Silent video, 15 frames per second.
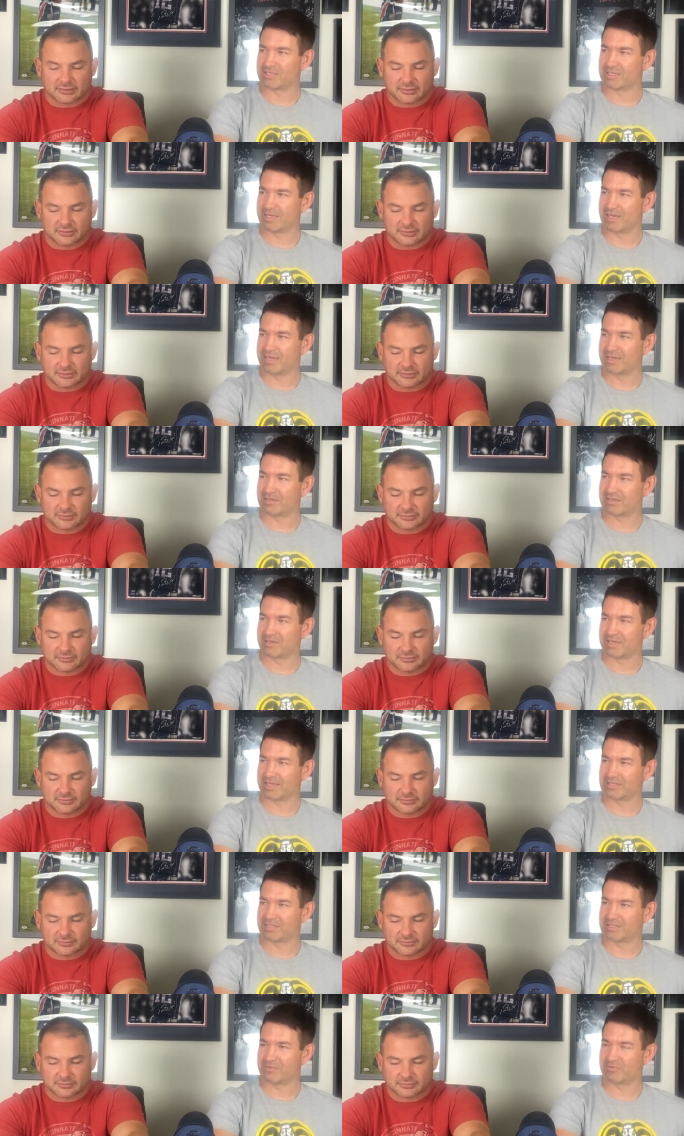Speaker 1: Yeah, Cook
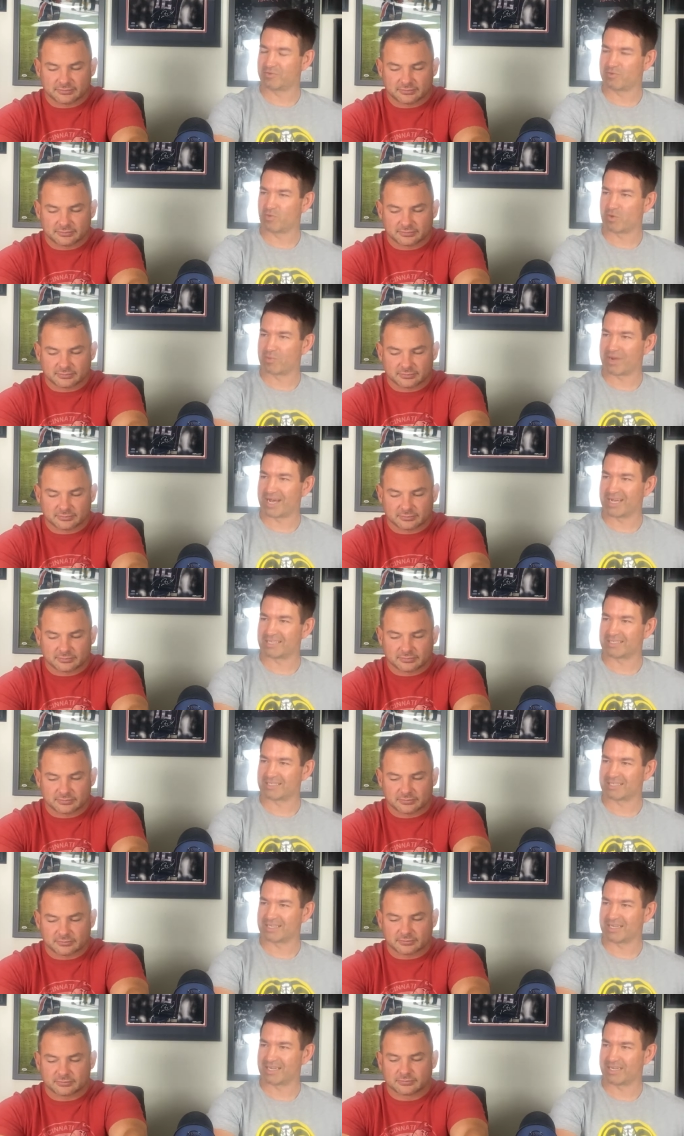catches a few more passes
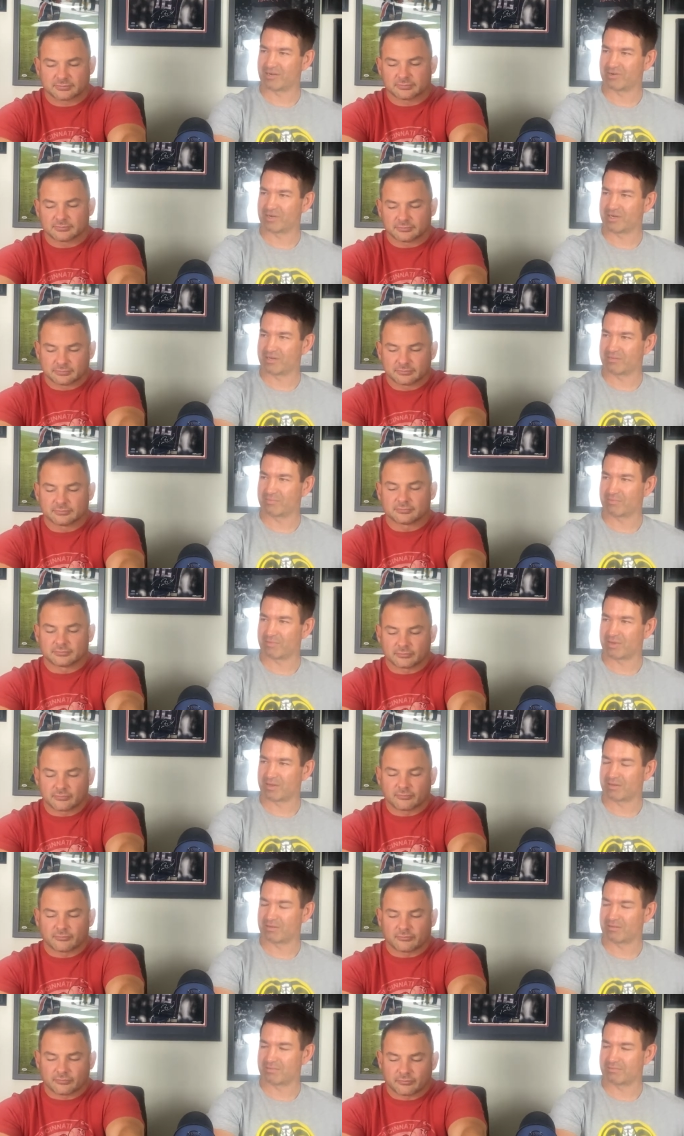than Henry. Um,
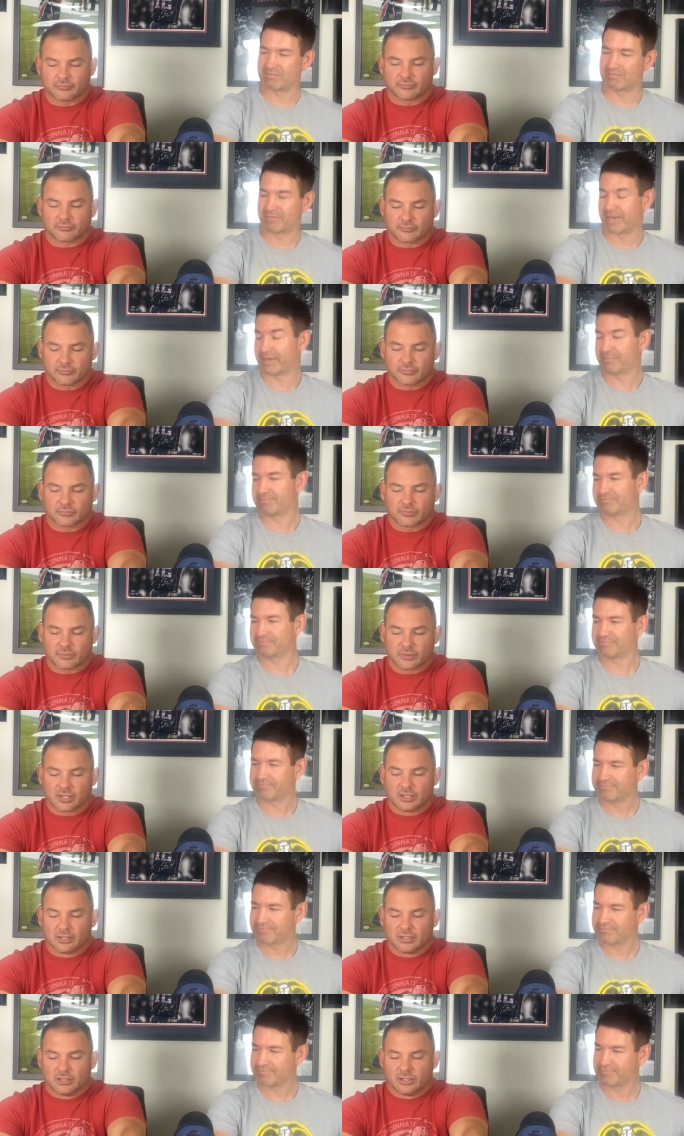yeah.
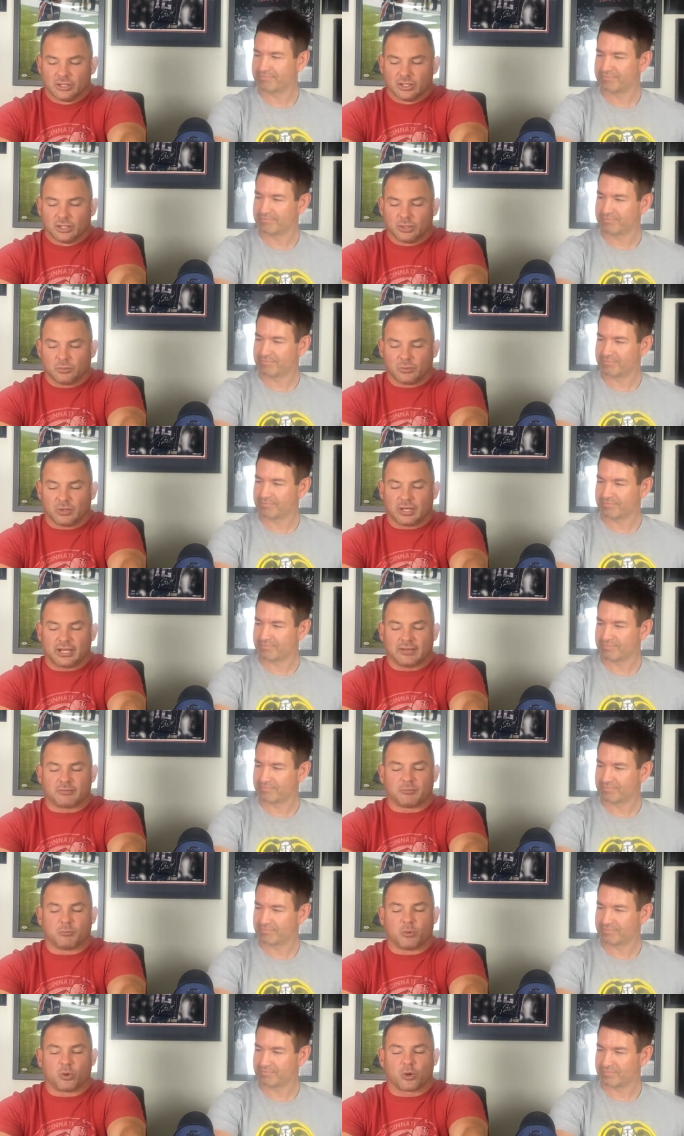
Speaker 2: Who will
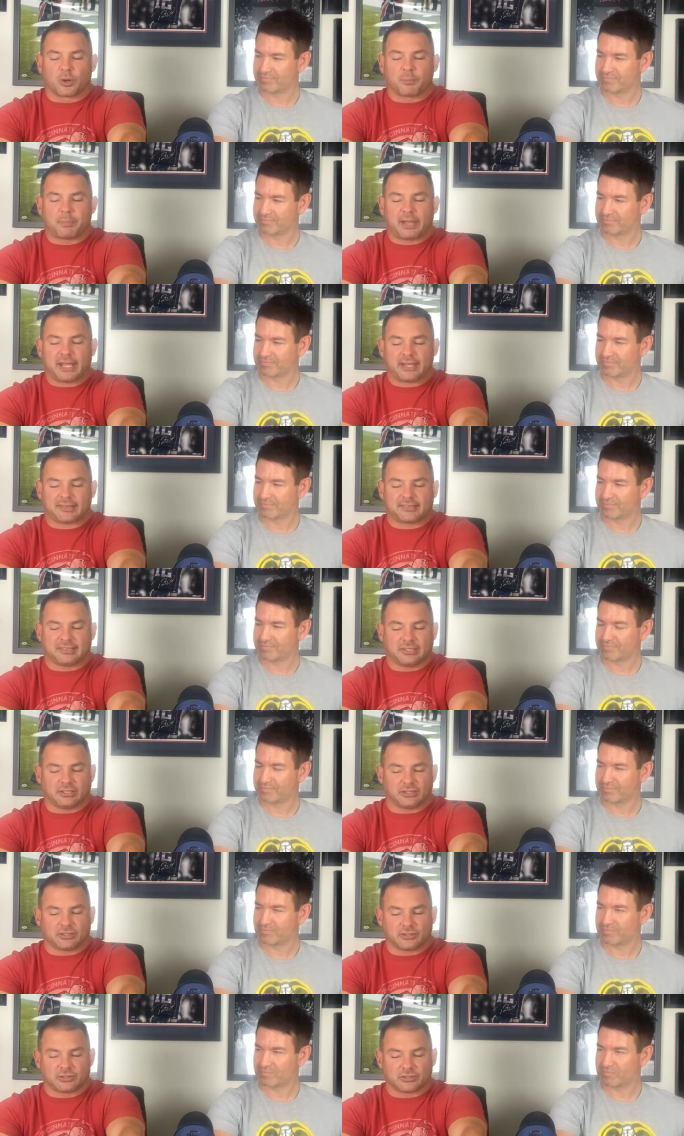have more passing
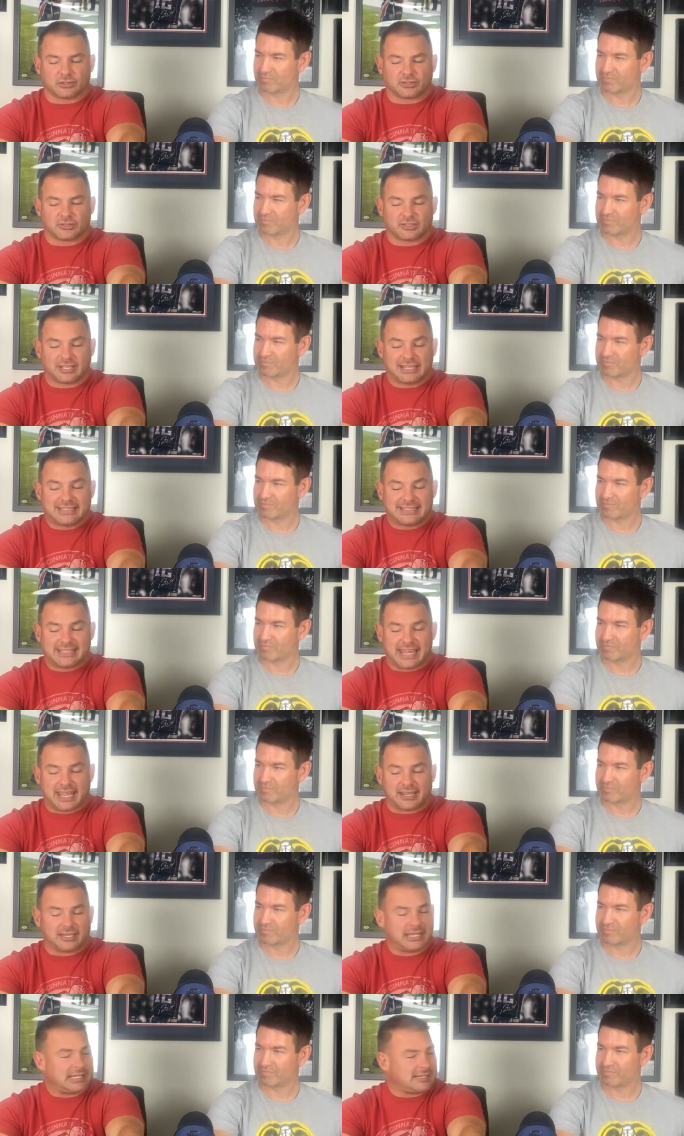yards,
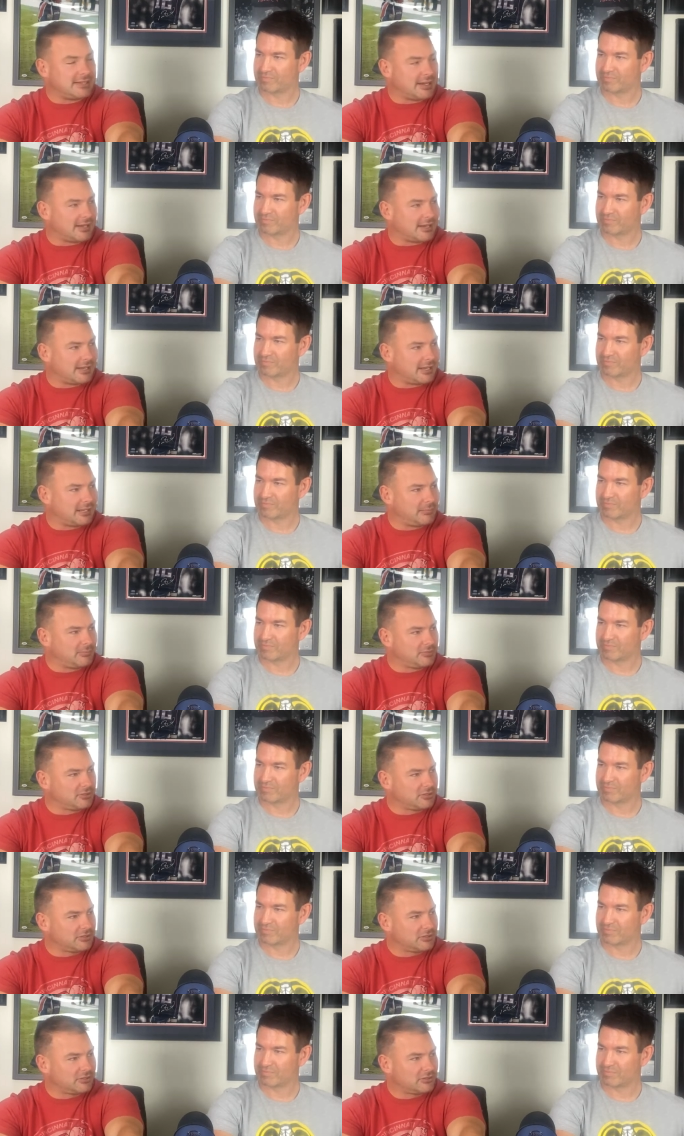Danny
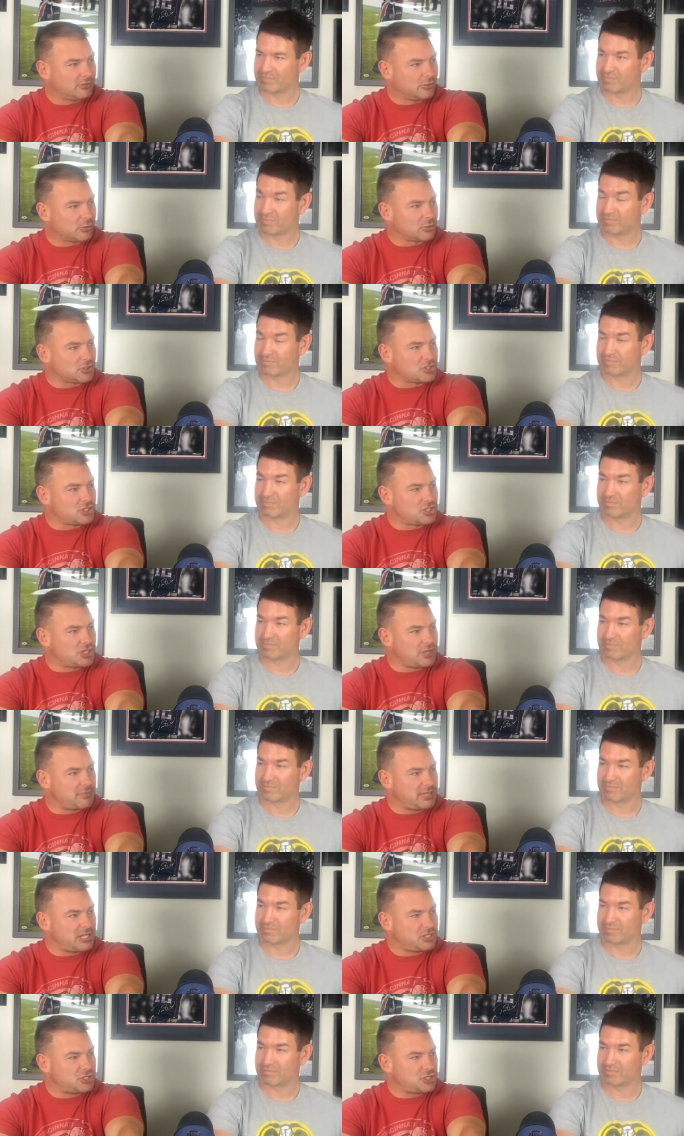Dimes or
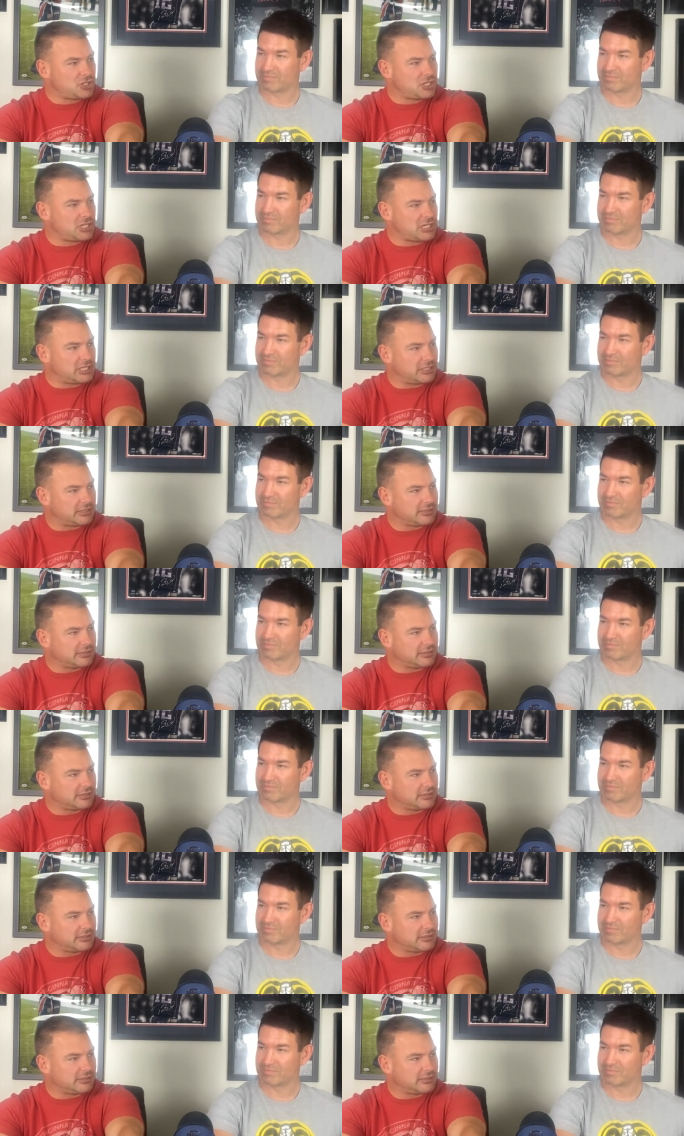Jimmy G?